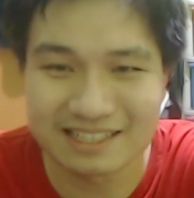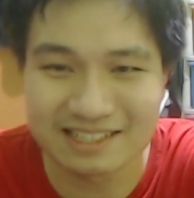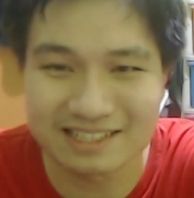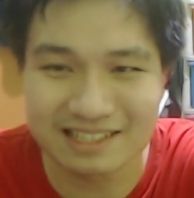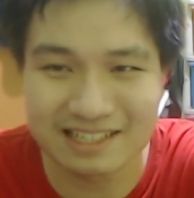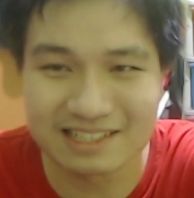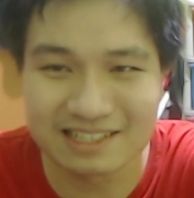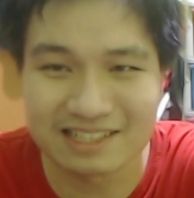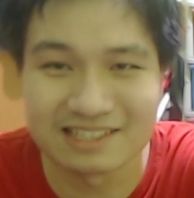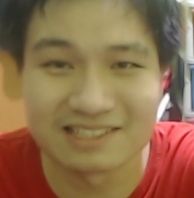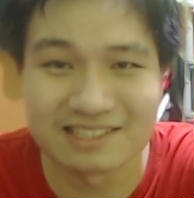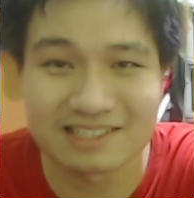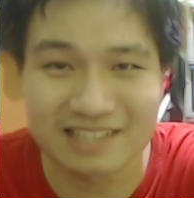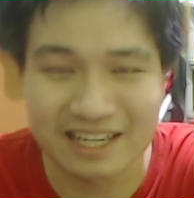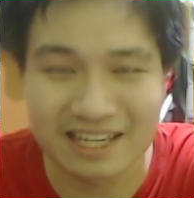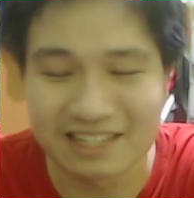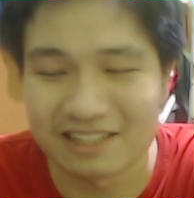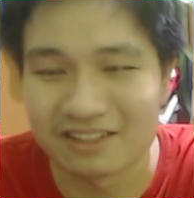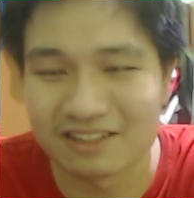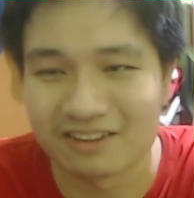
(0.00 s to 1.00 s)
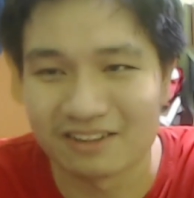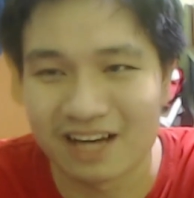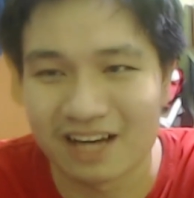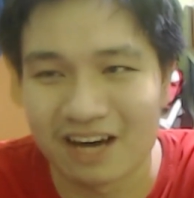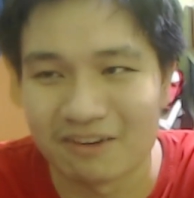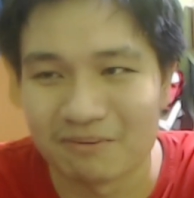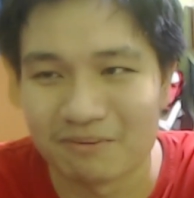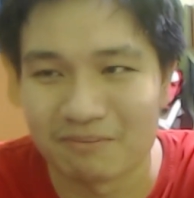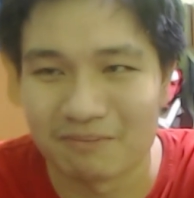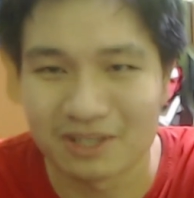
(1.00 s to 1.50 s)
insane, you know,
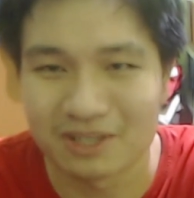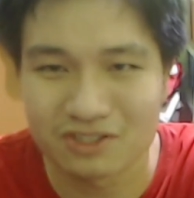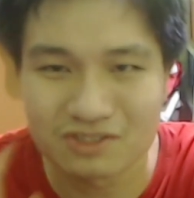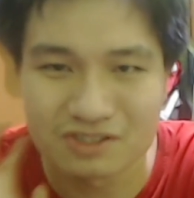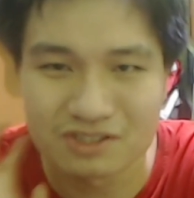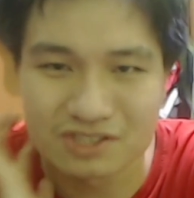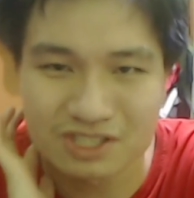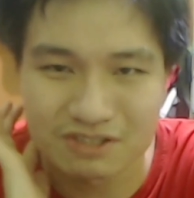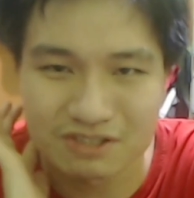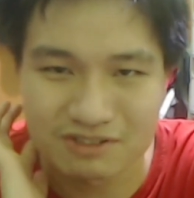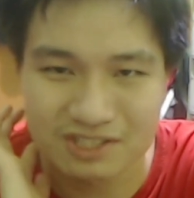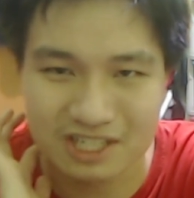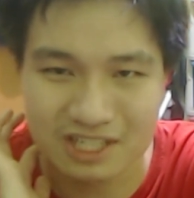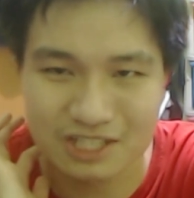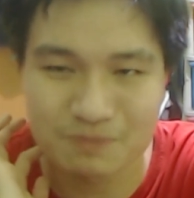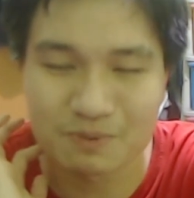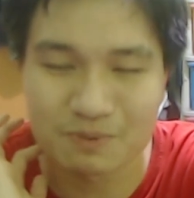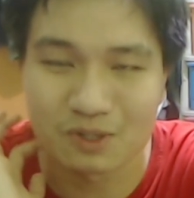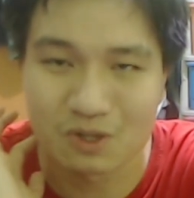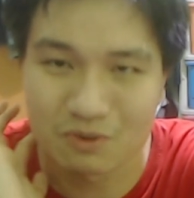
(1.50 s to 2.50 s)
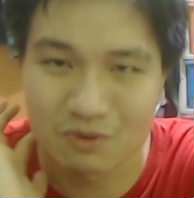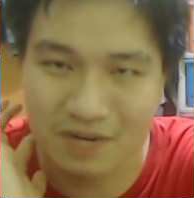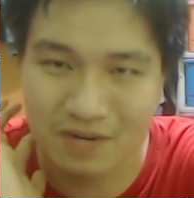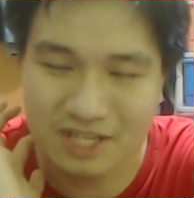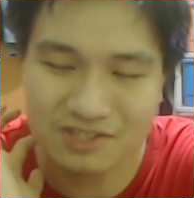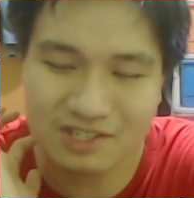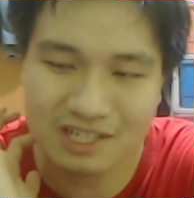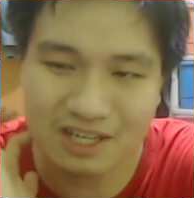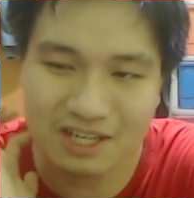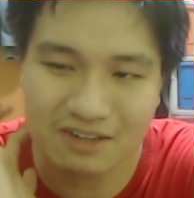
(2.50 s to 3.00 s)
how much this series has
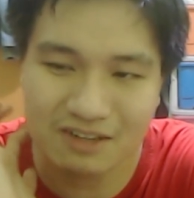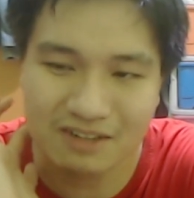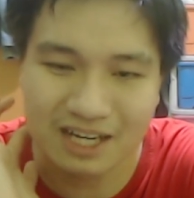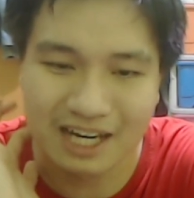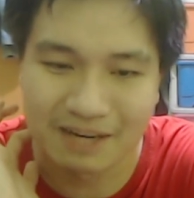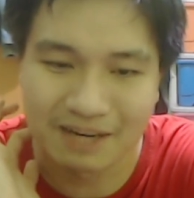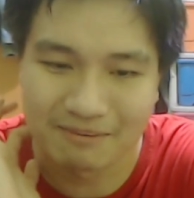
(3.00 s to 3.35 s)
progressed, you know.